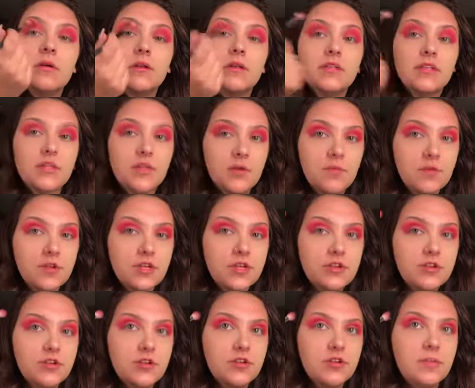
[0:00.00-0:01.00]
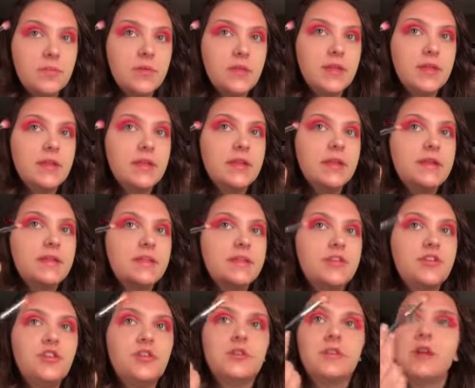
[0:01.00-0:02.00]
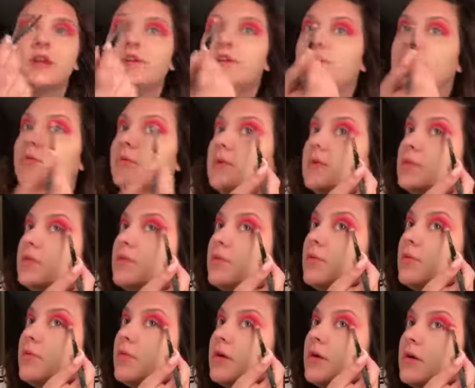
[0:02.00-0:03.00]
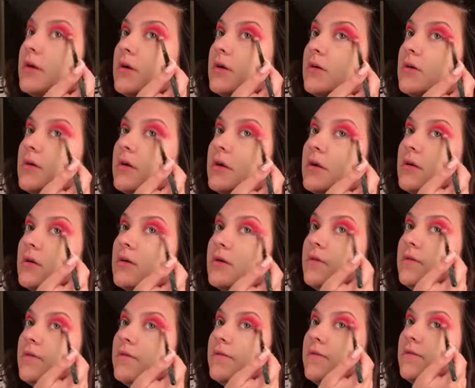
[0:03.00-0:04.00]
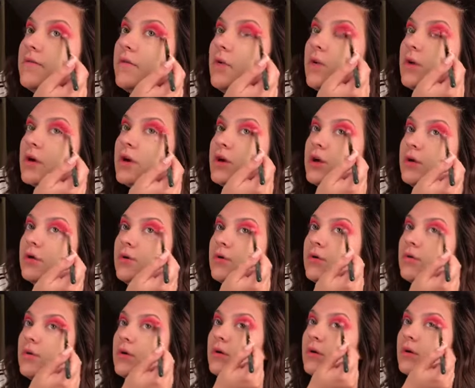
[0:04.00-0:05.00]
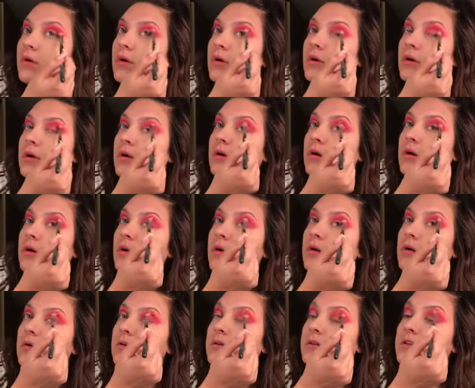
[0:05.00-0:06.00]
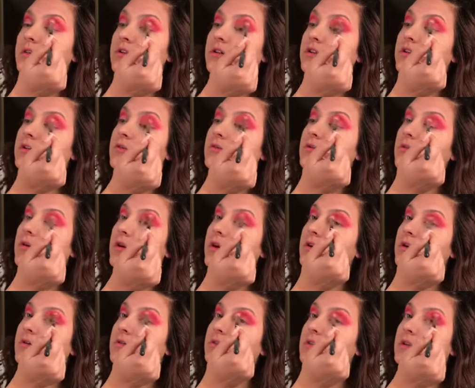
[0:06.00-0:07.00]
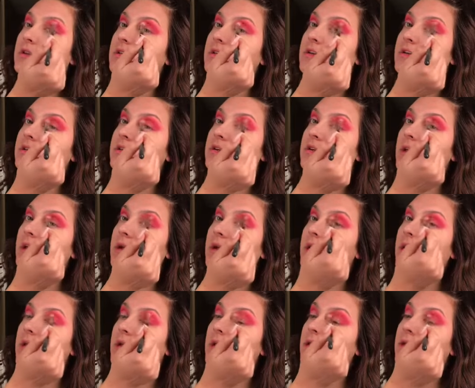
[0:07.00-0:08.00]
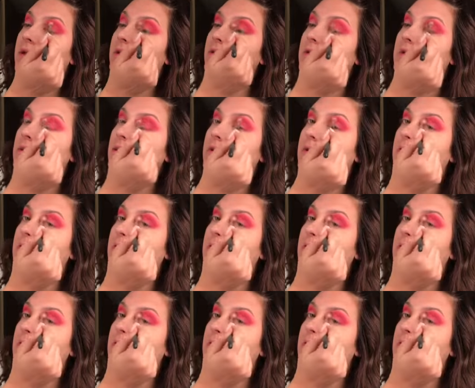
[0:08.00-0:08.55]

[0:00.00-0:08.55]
it's so much easier to blend. It's just like doing the work for you since you are using such a light hand.